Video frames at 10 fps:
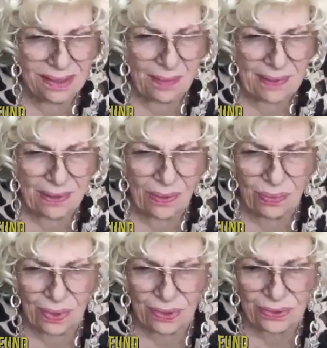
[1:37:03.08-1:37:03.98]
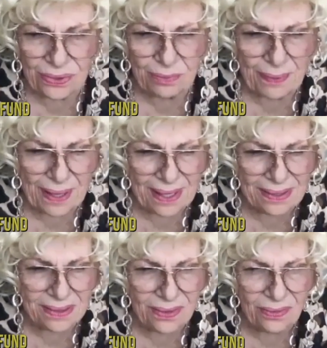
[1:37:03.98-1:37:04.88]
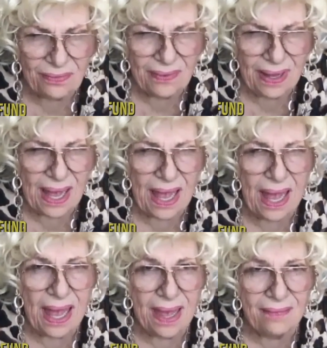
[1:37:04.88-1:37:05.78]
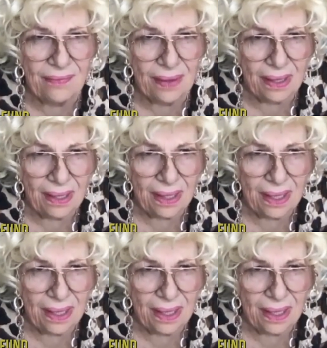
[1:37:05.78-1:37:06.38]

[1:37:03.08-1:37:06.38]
going to be the worst Passover ever.